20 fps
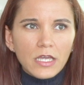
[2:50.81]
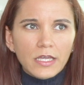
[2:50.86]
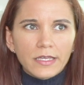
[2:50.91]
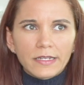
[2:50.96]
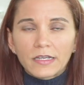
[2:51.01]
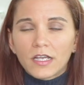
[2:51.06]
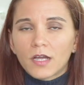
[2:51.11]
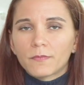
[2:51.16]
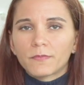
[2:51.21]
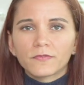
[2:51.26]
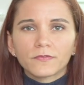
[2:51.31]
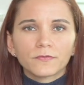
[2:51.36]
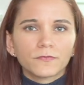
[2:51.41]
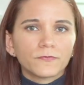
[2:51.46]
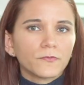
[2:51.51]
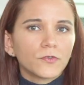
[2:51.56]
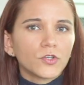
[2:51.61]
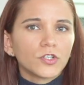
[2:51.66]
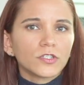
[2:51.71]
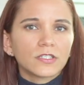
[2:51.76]
and a cup of
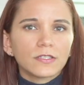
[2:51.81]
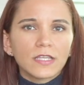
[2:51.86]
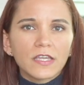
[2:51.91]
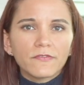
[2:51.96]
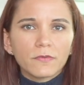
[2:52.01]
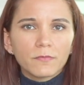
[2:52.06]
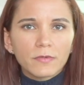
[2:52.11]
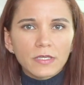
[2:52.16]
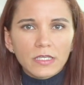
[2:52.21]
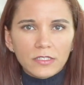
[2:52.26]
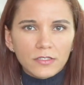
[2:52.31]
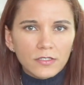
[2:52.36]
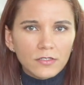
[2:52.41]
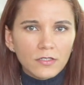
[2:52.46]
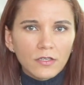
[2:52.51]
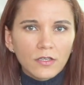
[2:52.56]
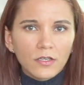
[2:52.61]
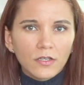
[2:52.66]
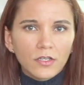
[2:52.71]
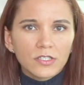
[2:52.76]
cooked navy
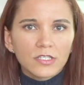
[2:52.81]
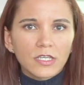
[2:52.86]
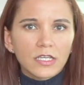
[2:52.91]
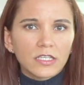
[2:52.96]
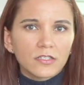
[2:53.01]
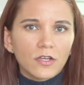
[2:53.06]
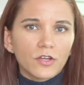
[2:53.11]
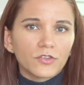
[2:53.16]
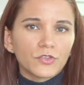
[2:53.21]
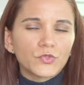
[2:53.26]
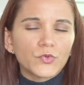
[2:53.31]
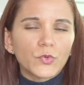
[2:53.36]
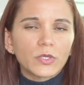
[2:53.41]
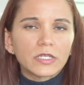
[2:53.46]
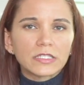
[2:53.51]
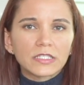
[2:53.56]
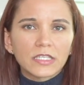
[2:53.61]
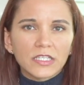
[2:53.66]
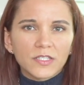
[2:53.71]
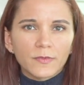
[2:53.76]
beans contains
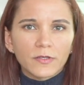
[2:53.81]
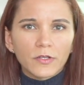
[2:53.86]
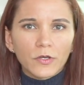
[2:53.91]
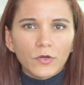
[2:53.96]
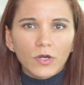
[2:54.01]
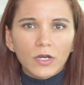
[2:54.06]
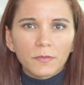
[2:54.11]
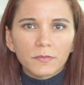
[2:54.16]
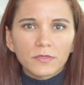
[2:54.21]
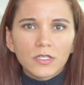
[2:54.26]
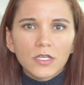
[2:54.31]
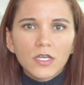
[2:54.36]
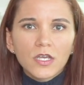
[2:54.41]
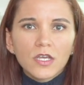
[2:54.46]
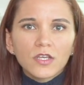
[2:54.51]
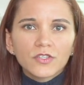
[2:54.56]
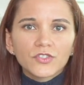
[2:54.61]
126 milligrams.